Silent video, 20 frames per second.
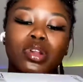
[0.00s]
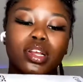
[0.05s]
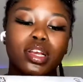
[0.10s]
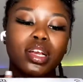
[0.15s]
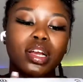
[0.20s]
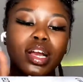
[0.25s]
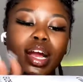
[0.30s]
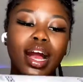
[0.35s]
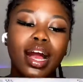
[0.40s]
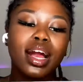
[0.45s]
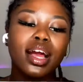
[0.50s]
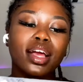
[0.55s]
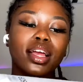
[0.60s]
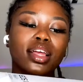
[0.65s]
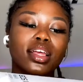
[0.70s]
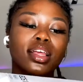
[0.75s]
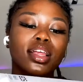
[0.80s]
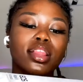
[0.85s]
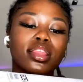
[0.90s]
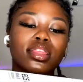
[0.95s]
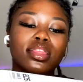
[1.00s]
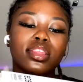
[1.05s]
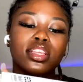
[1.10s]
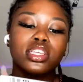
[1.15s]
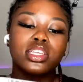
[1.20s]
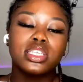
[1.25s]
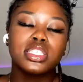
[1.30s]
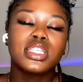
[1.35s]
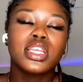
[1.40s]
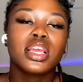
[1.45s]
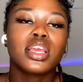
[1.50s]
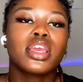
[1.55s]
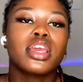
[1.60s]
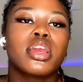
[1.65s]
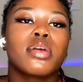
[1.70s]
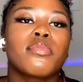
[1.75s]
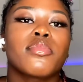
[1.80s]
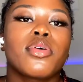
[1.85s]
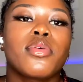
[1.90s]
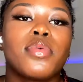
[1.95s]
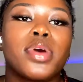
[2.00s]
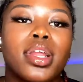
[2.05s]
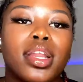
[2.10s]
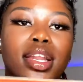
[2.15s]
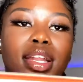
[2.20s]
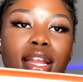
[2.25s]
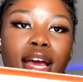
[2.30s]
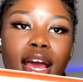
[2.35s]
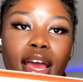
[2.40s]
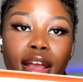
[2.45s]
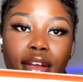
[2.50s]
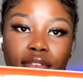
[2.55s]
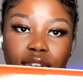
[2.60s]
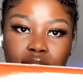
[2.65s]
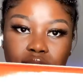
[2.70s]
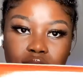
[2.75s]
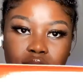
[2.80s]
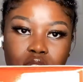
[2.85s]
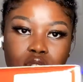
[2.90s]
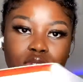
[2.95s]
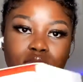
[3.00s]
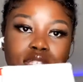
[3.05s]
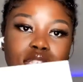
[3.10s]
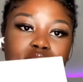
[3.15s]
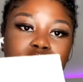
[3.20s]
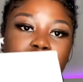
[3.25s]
have got just the camera with not everything else, this